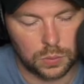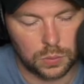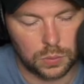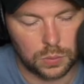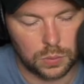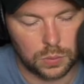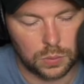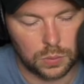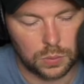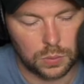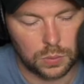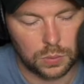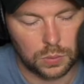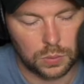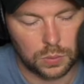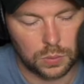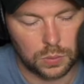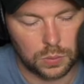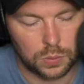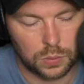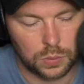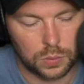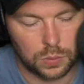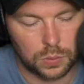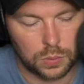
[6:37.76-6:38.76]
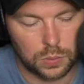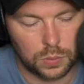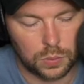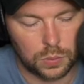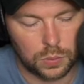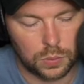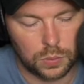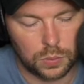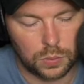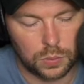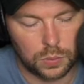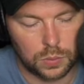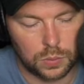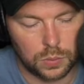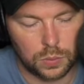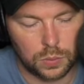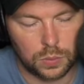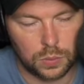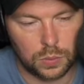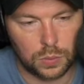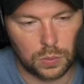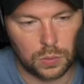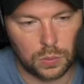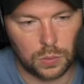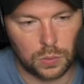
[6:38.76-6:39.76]

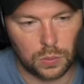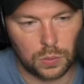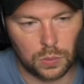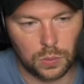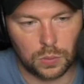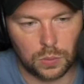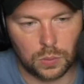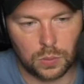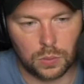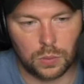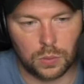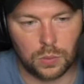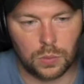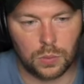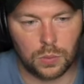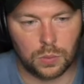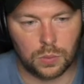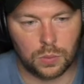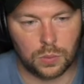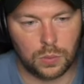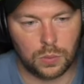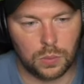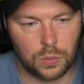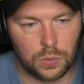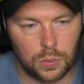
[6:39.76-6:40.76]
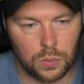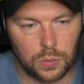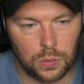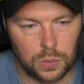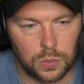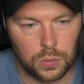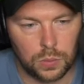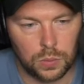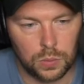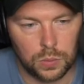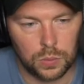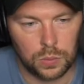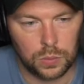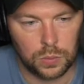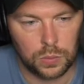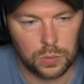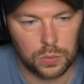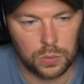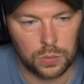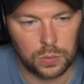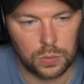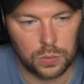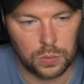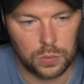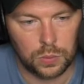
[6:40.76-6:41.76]

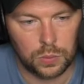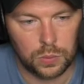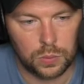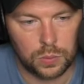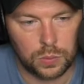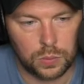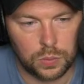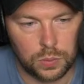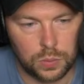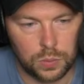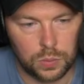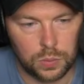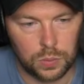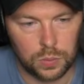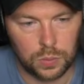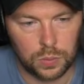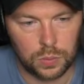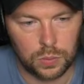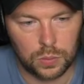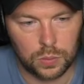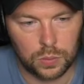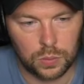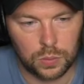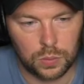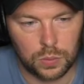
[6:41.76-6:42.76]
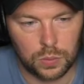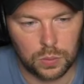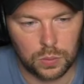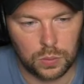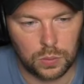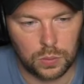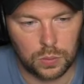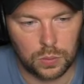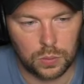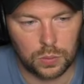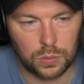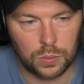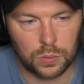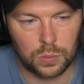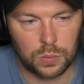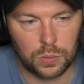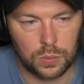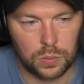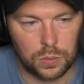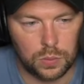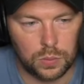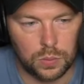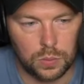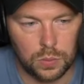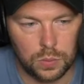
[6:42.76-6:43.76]

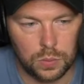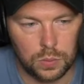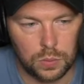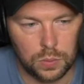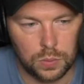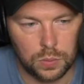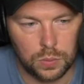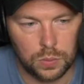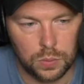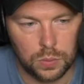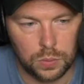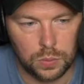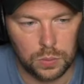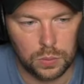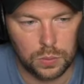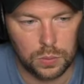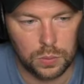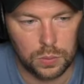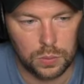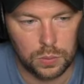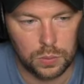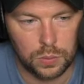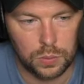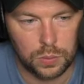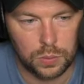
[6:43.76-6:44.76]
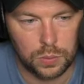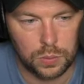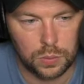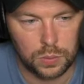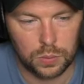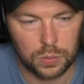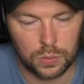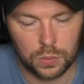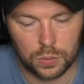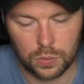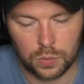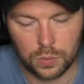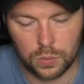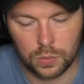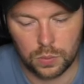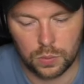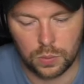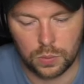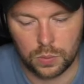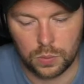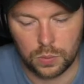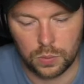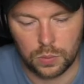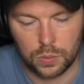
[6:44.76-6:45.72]
(silent)